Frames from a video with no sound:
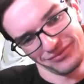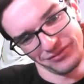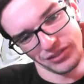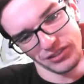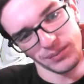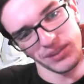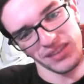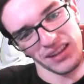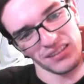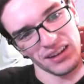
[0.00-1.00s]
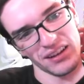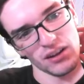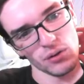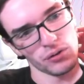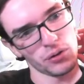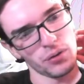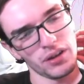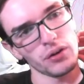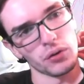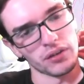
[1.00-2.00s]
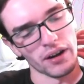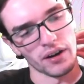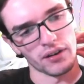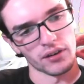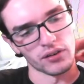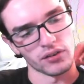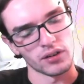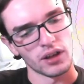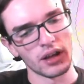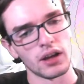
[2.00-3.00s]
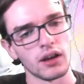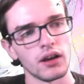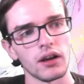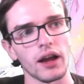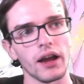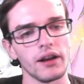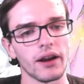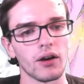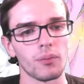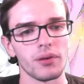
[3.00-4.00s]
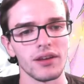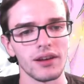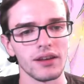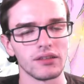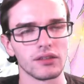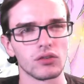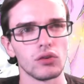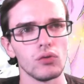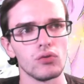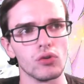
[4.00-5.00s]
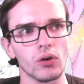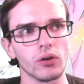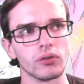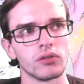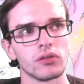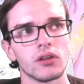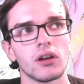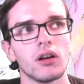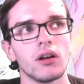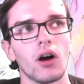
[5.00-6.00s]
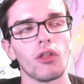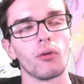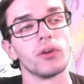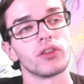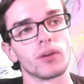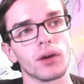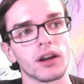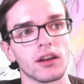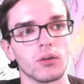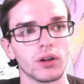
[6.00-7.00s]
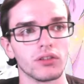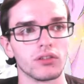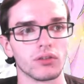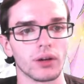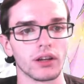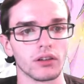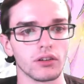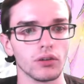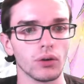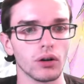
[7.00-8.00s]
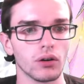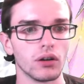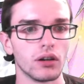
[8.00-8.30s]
for some reason they decided to go with 2 Heroes characters, and now Peony is in 2 duos, although one's Harmonic and one's just a regular duo.